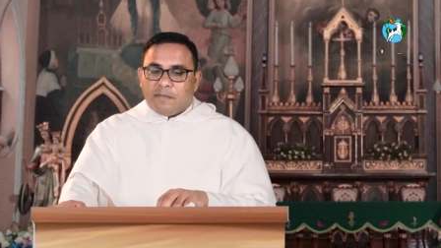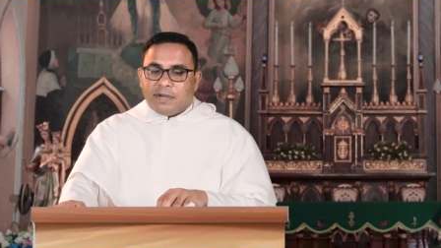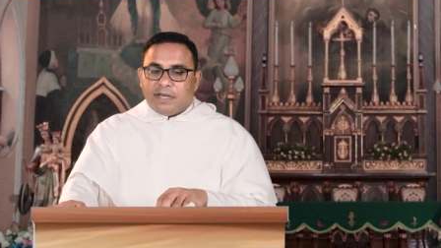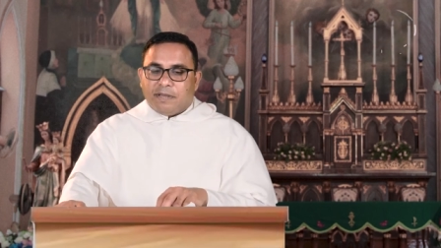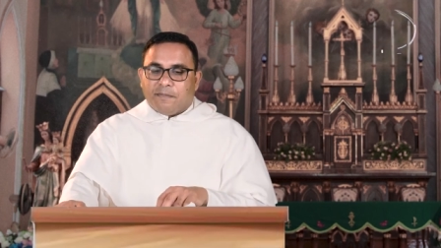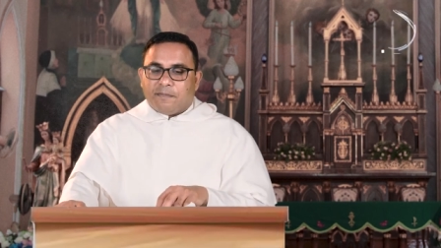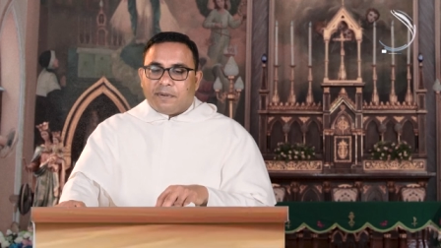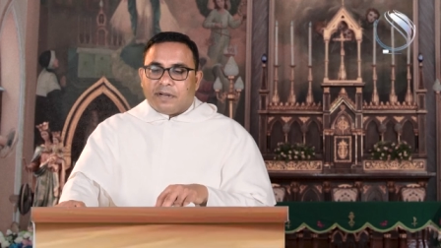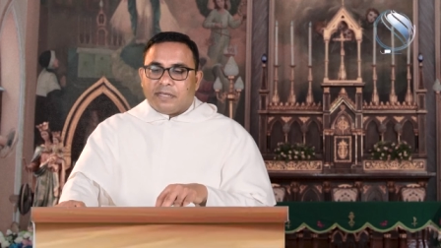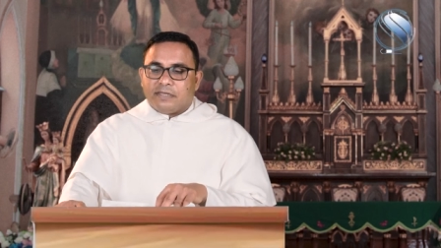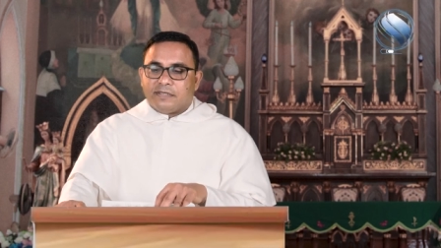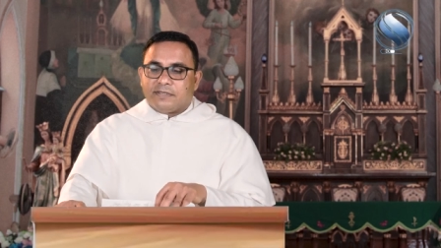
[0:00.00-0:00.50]
But
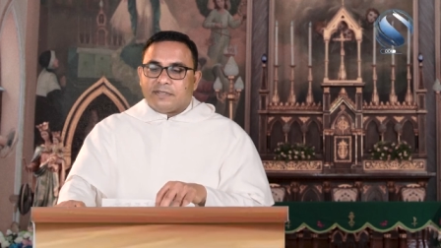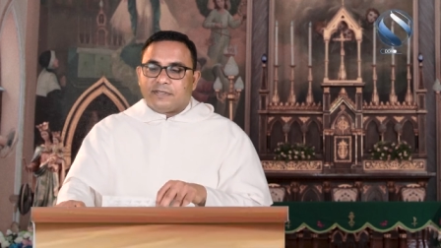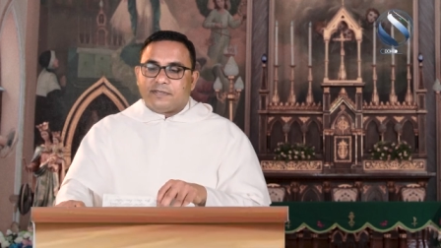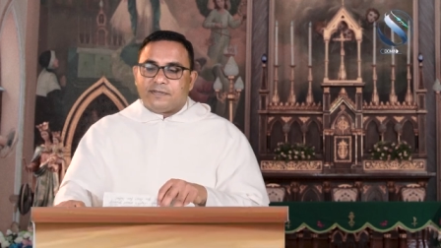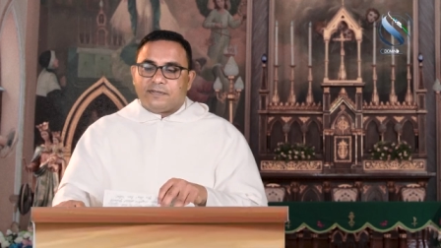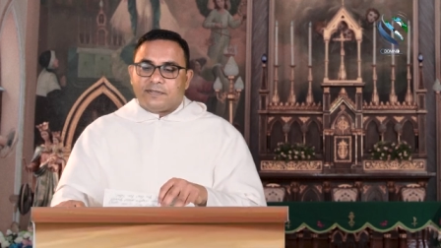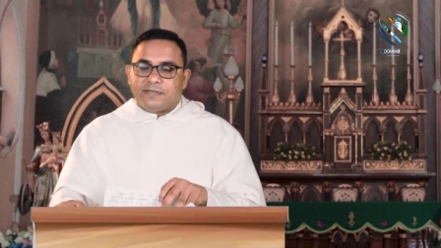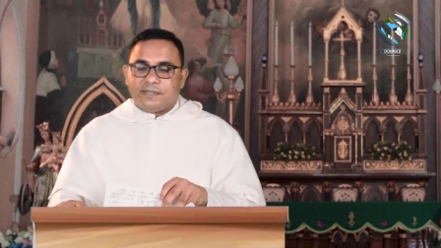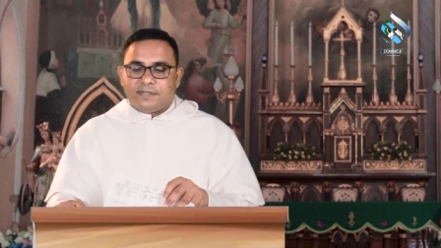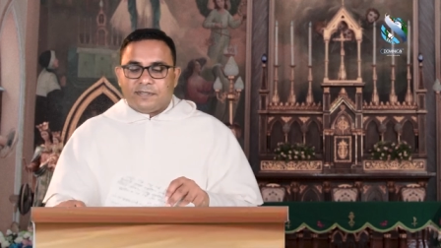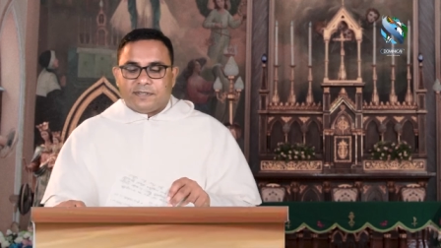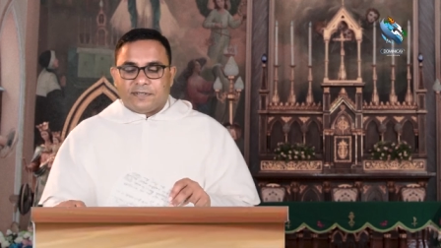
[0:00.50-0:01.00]
dear brothers
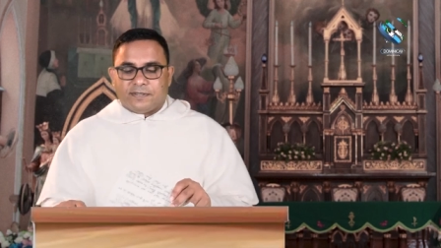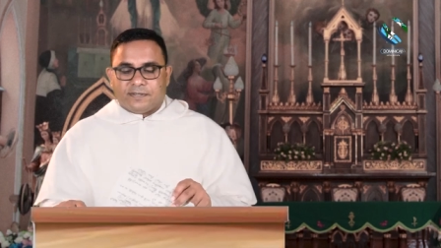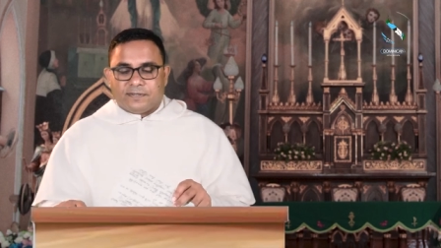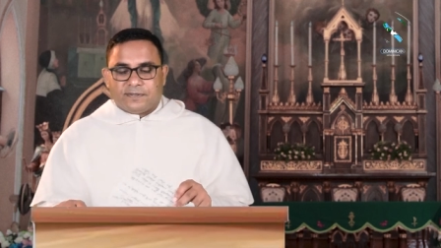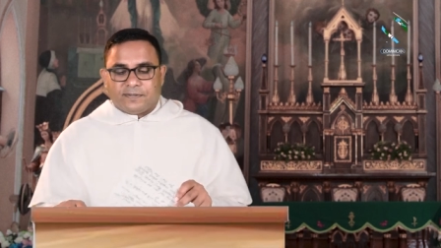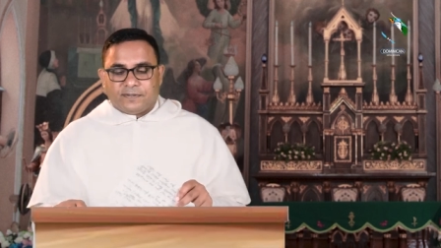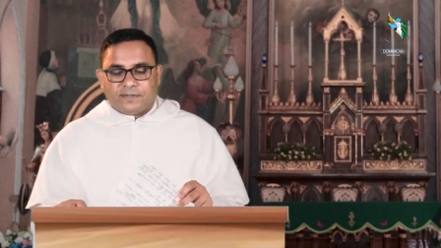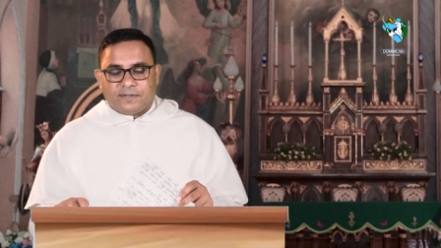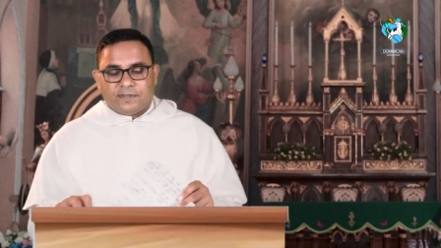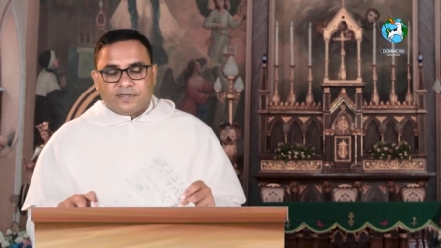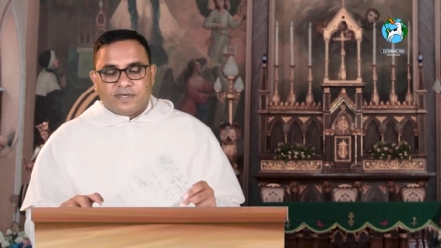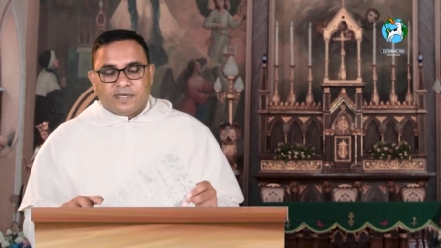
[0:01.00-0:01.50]
and
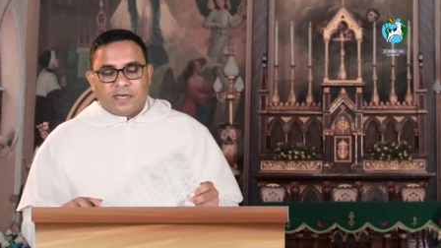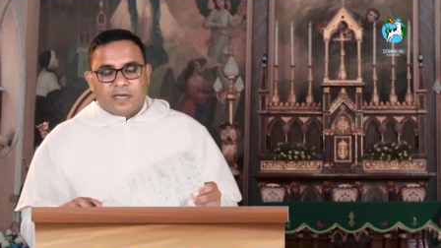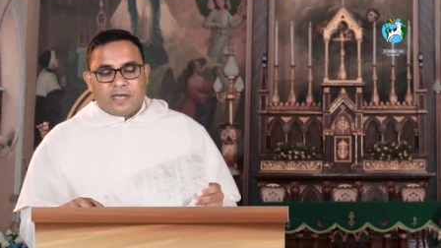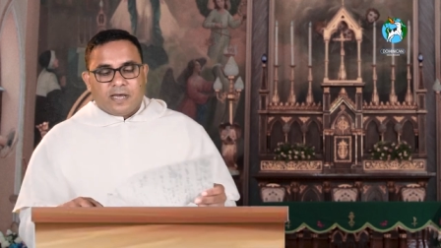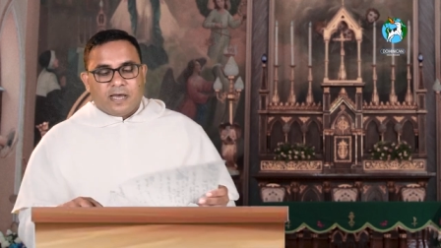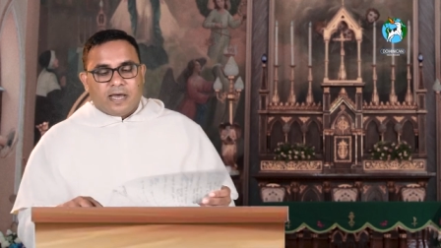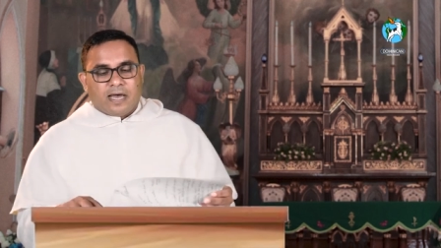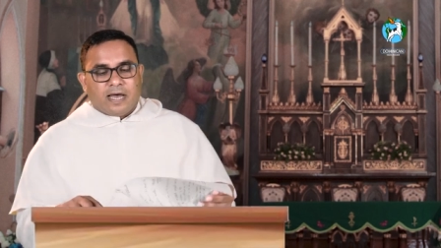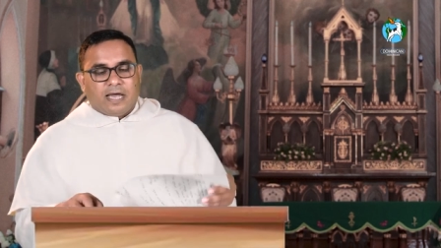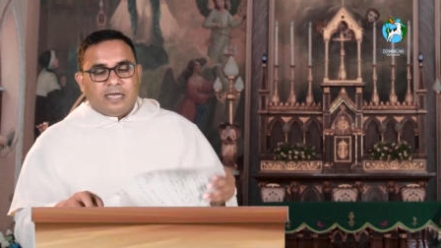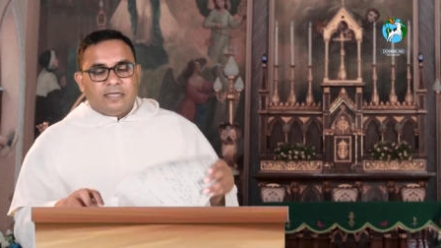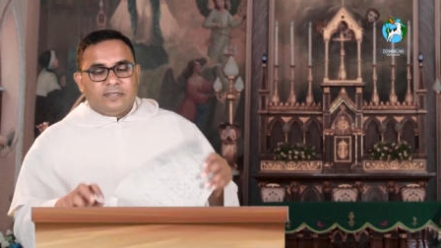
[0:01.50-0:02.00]
sisters,
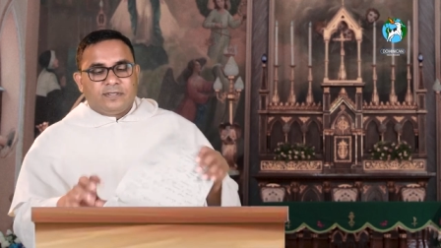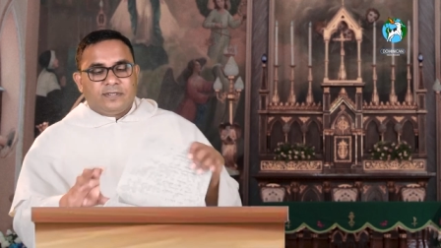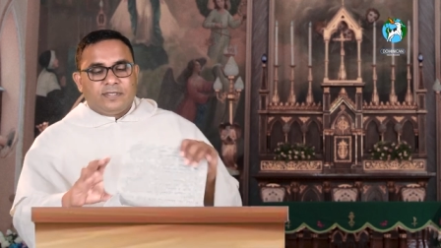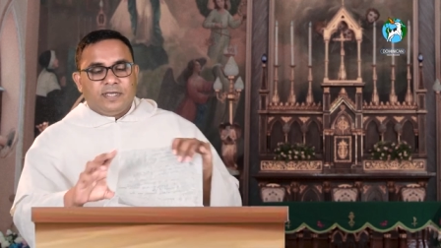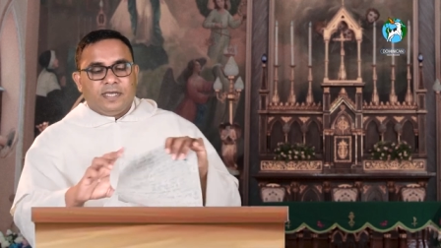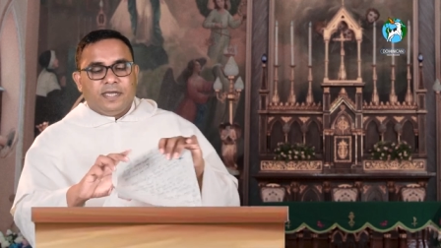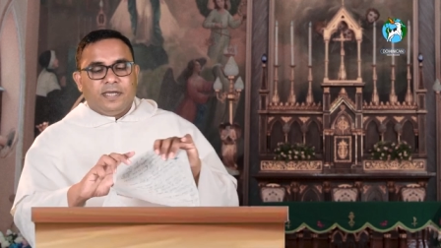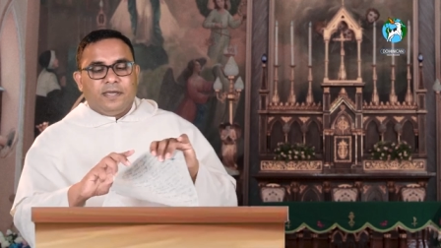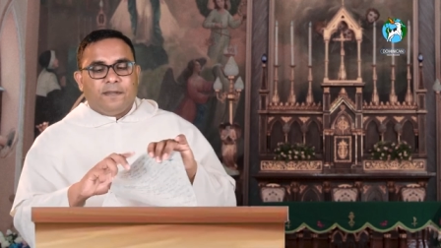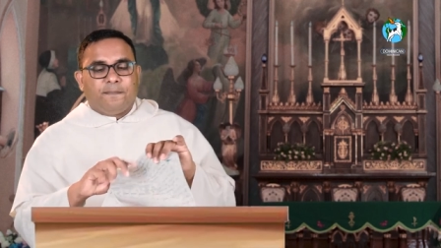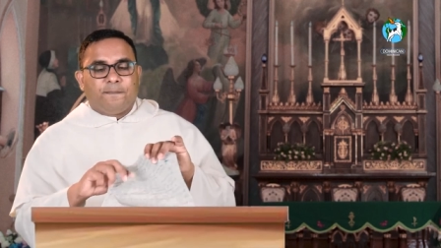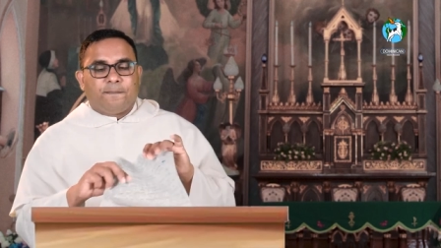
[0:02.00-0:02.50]
I
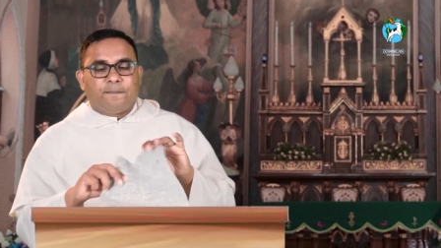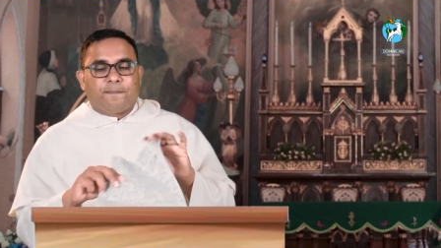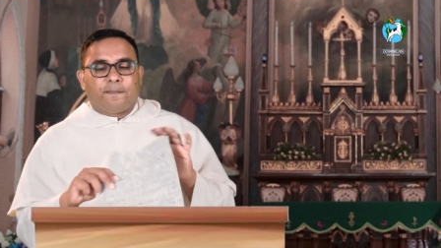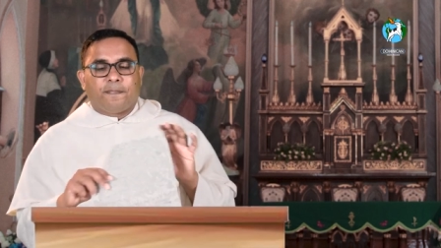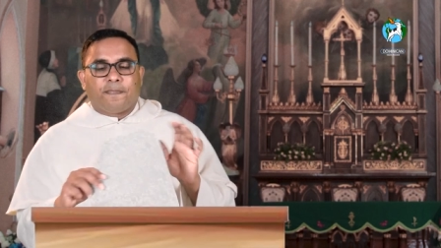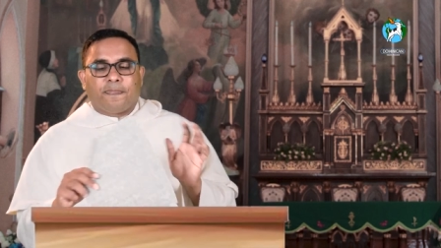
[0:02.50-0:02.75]
see